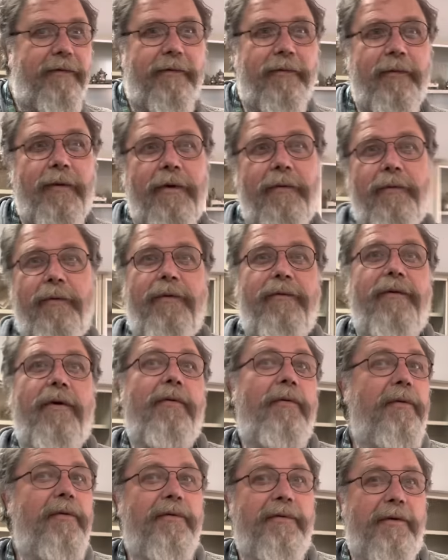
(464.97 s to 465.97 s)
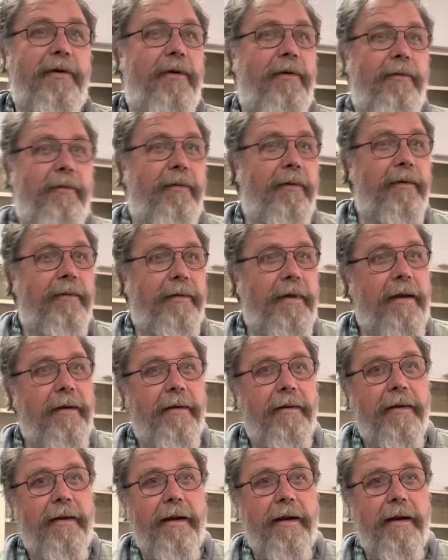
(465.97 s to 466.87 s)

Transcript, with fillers: are one we've always known.